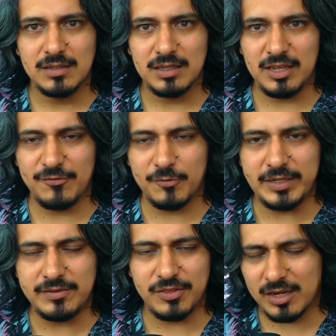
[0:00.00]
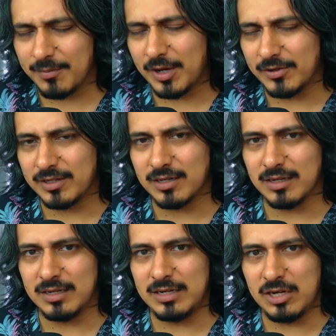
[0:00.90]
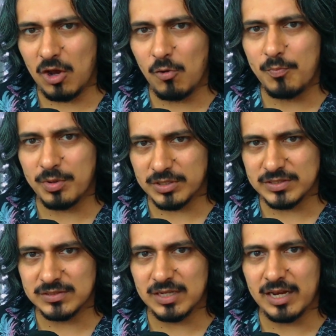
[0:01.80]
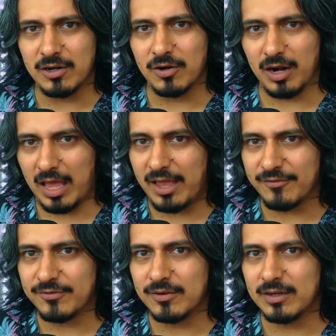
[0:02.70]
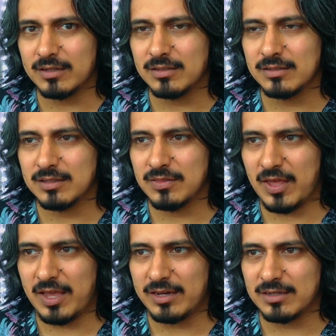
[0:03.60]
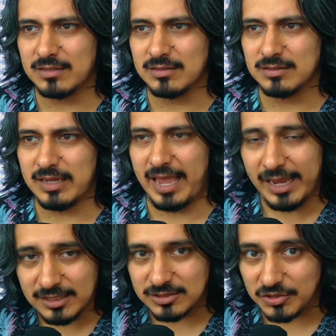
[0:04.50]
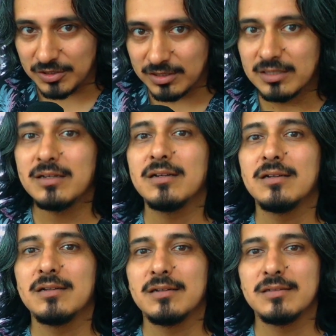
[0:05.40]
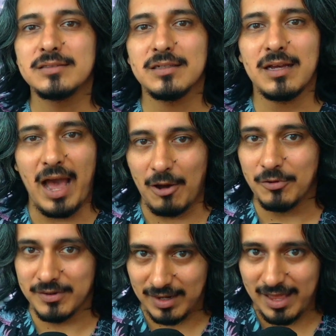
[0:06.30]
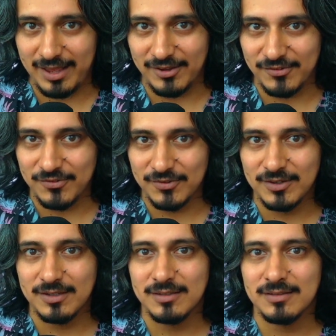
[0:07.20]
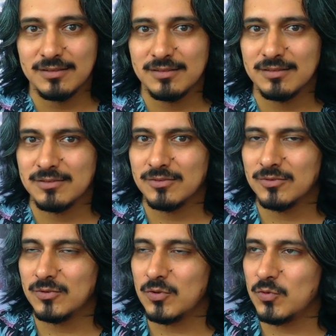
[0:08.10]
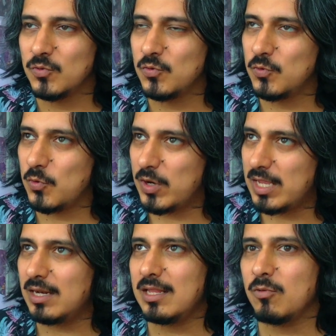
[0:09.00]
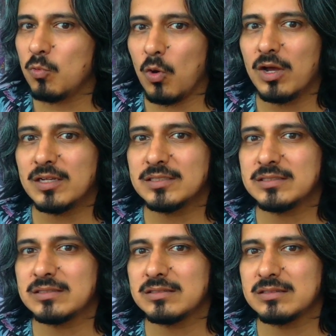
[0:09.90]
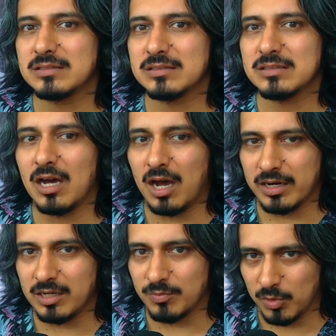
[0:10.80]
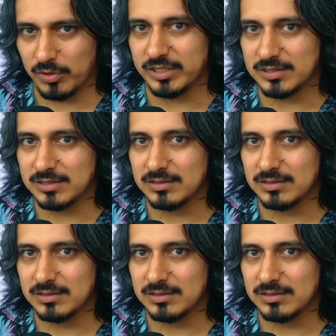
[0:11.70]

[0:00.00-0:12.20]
if we think about it, no person in our life that entered our life really was unimportant.